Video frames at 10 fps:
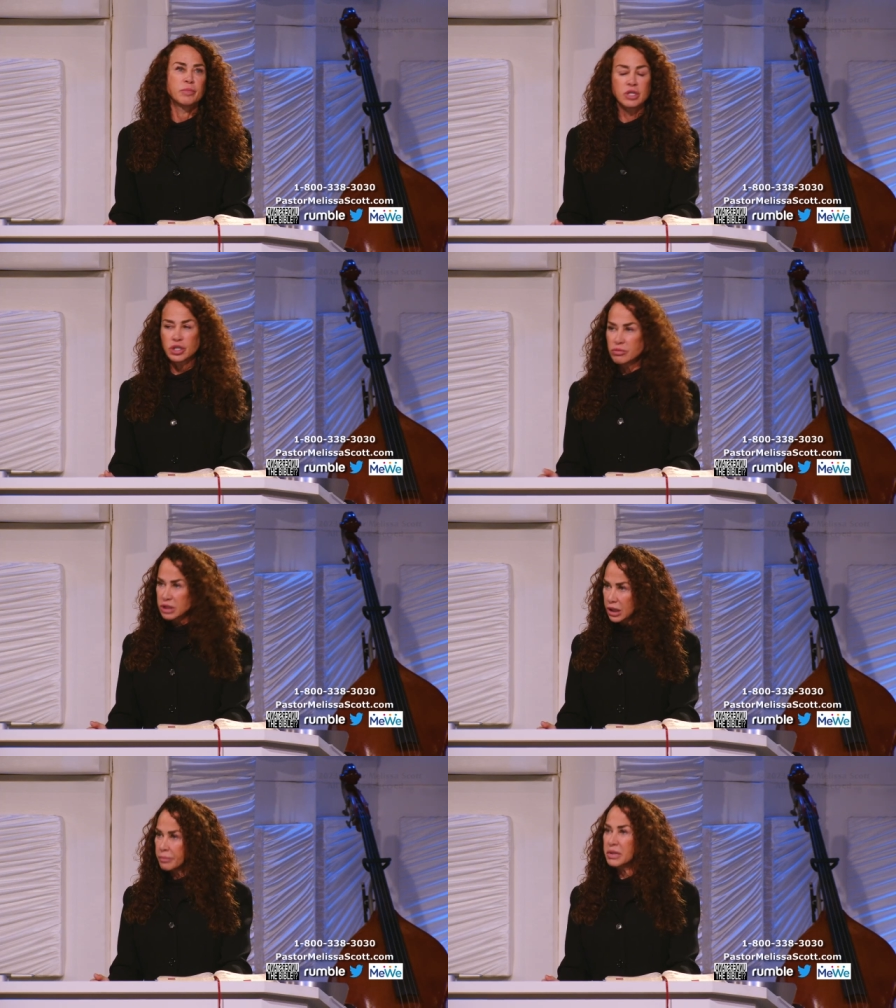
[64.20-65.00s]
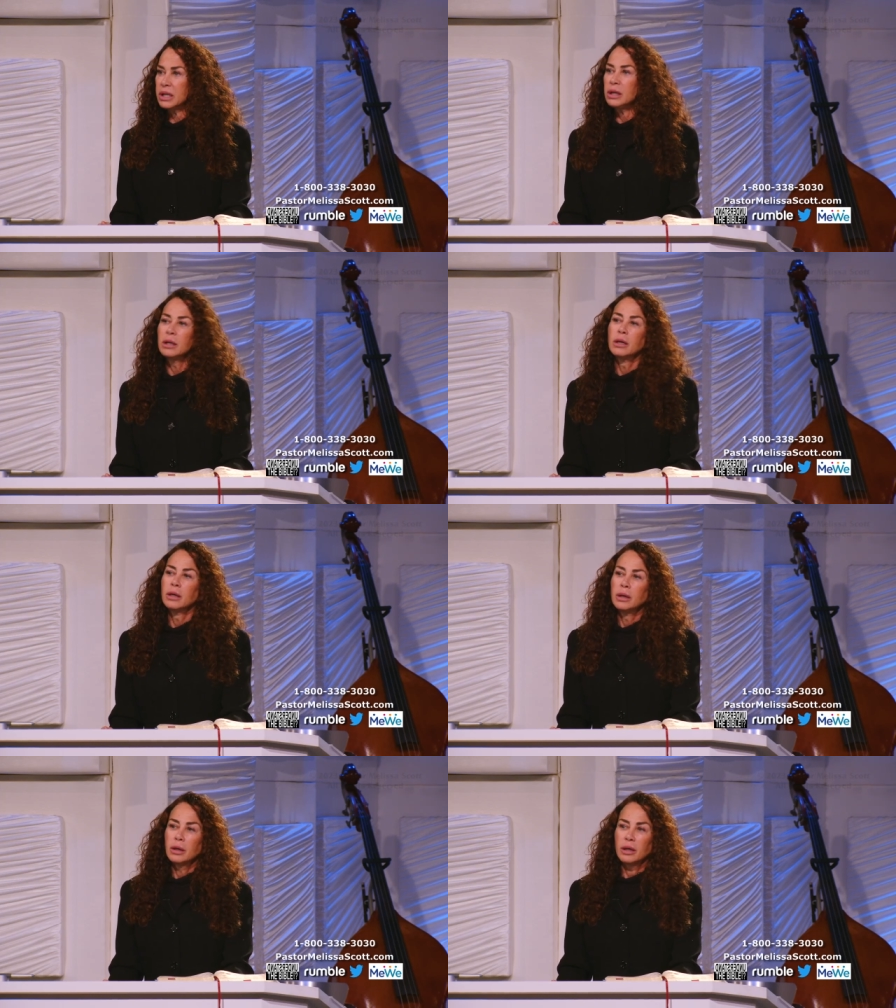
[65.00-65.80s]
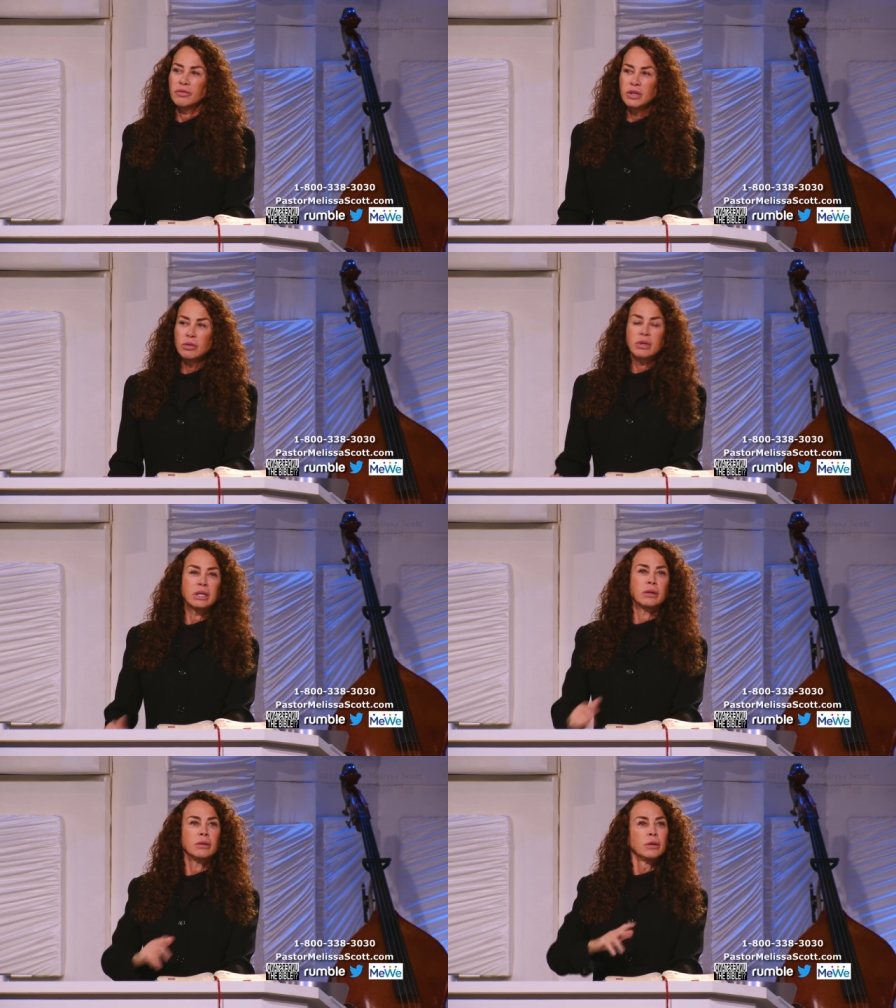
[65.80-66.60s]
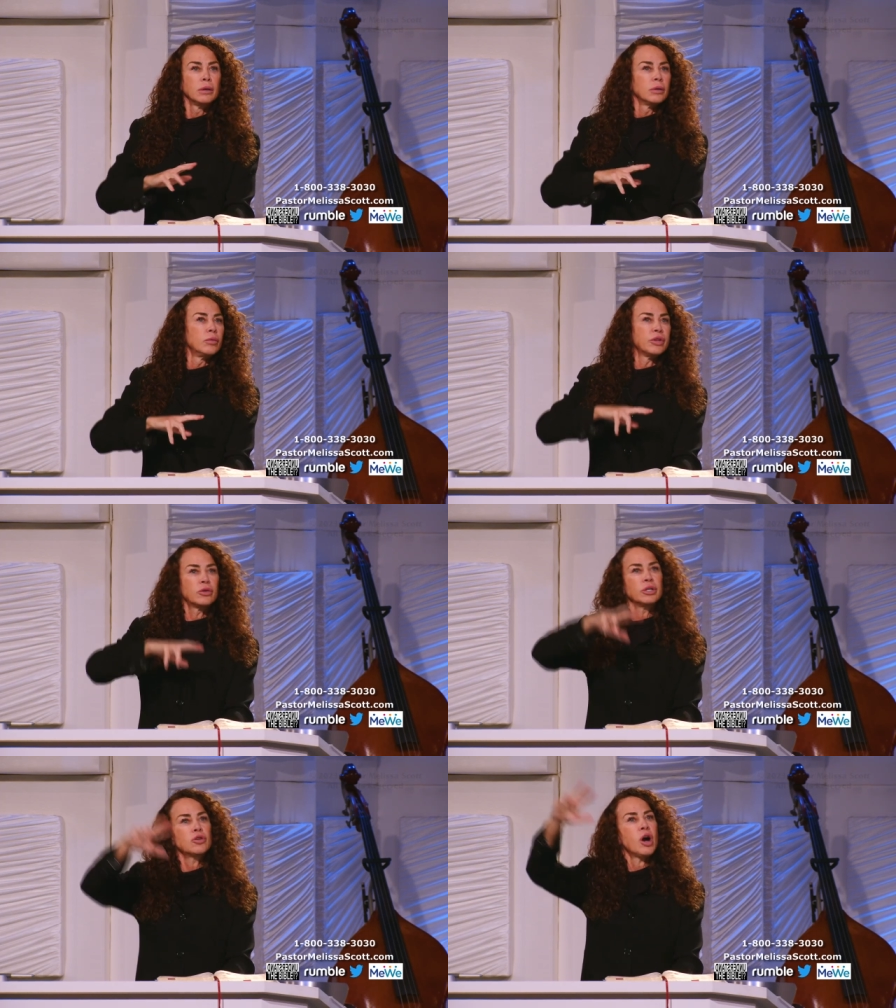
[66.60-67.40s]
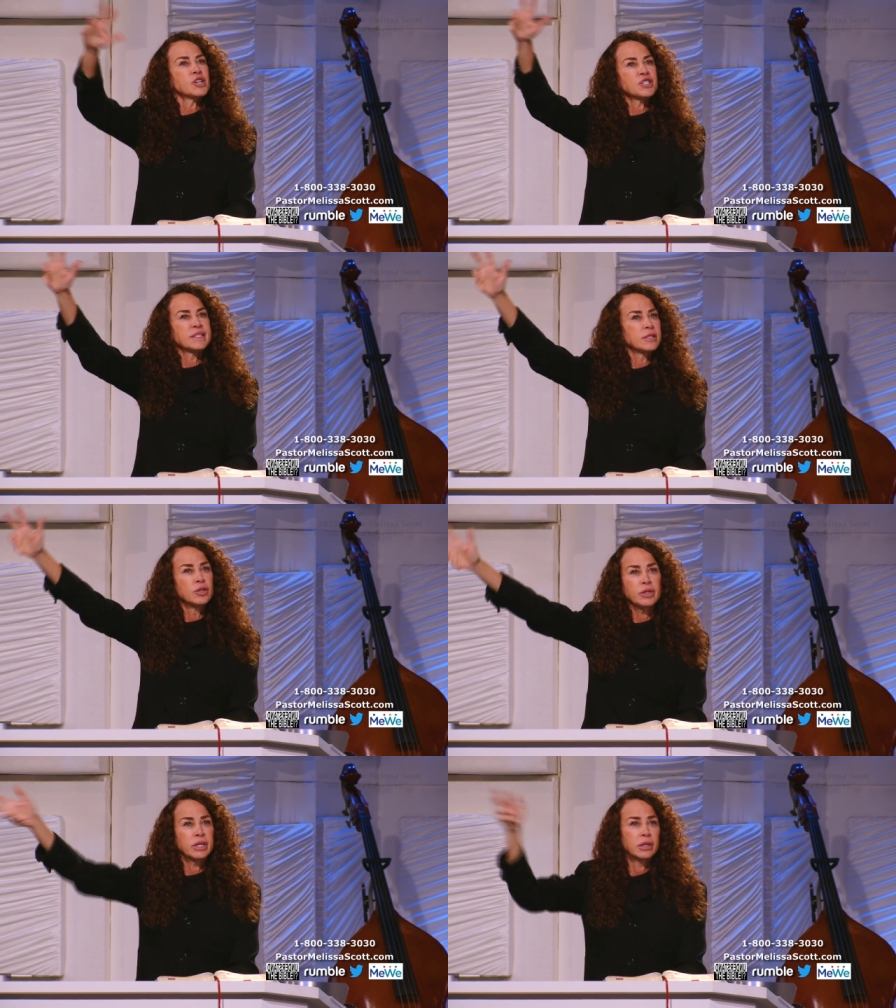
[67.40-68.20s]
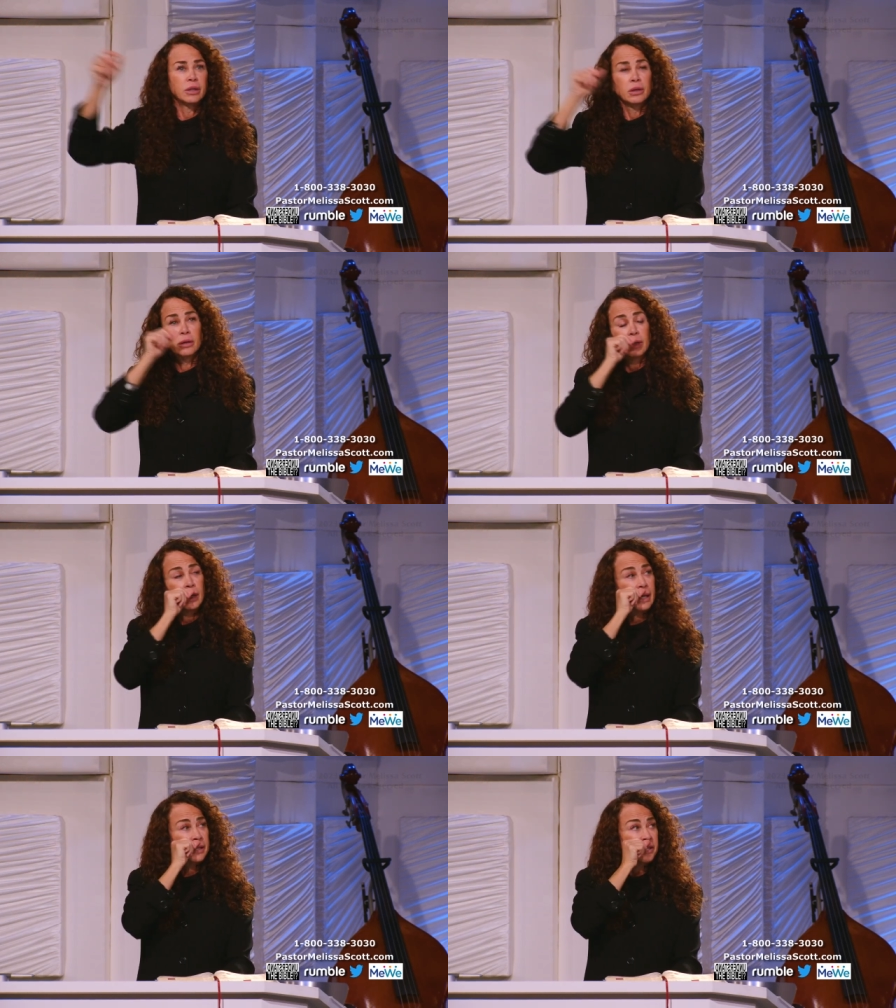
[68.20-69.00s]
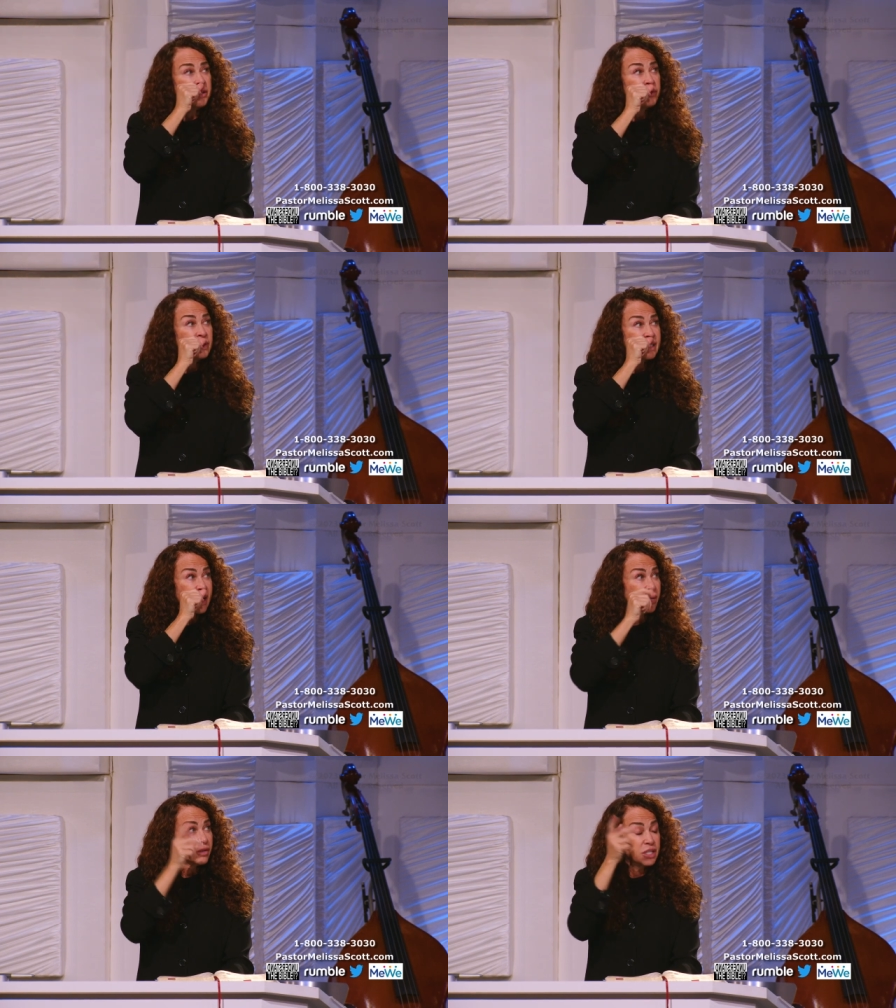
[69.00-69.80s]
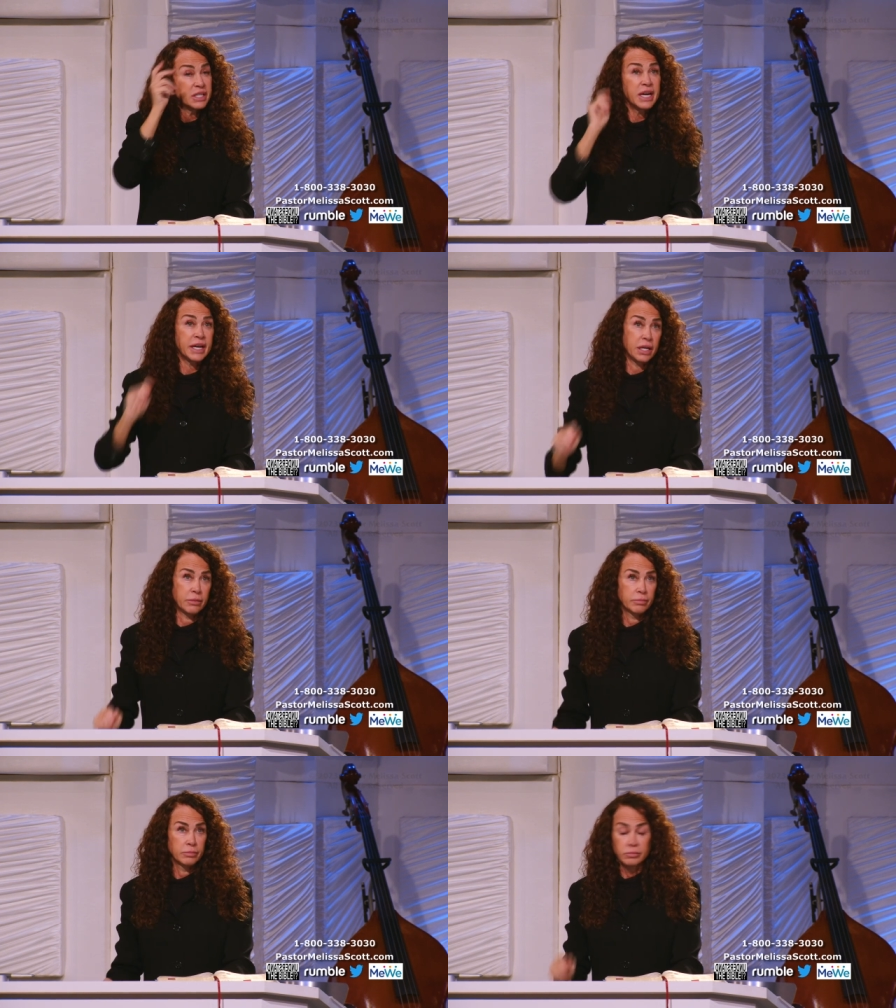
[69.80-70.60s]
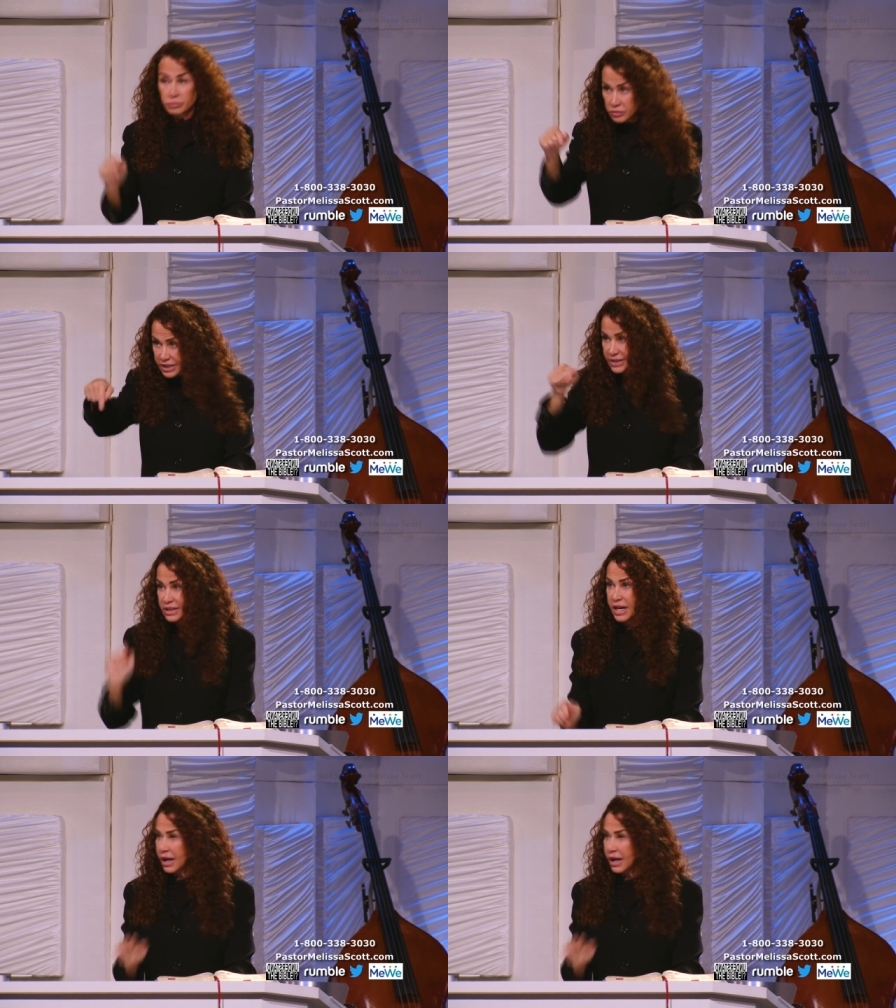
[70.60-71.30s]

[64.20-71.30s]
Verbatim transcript: but you tell me if you can with good conscience look at the news cycle today, this day,